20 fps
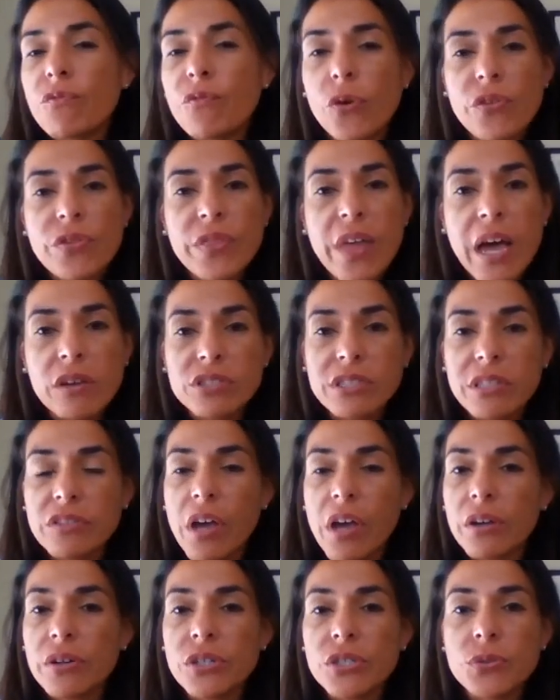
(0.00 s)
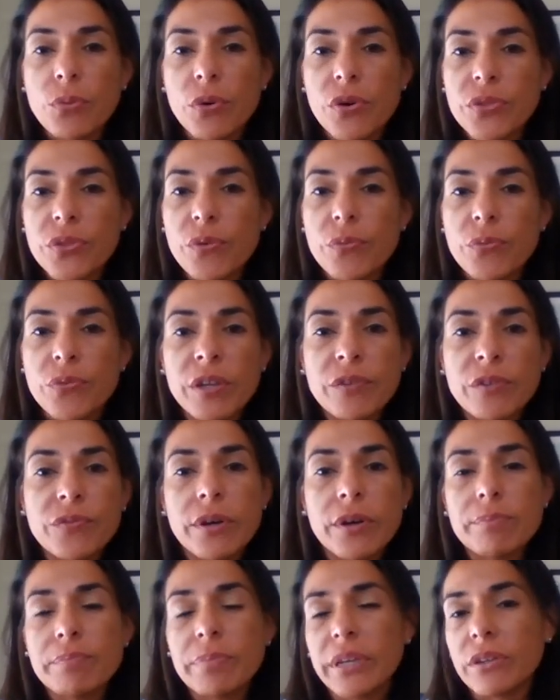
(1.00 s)
$4,000 worth of
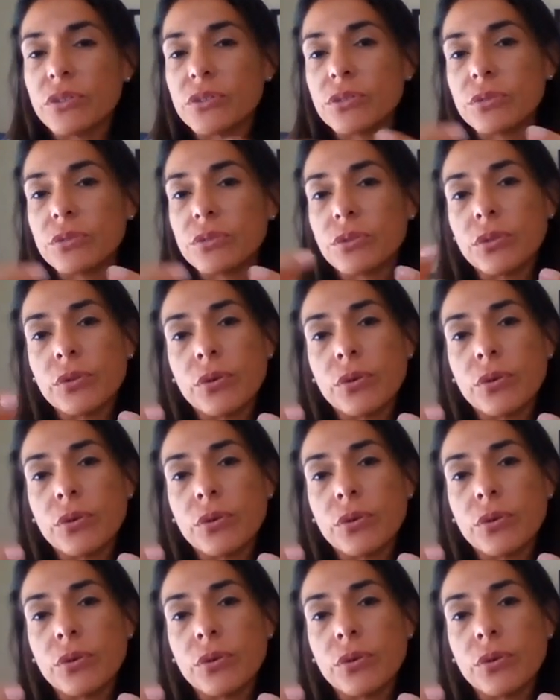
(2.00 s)
refund because,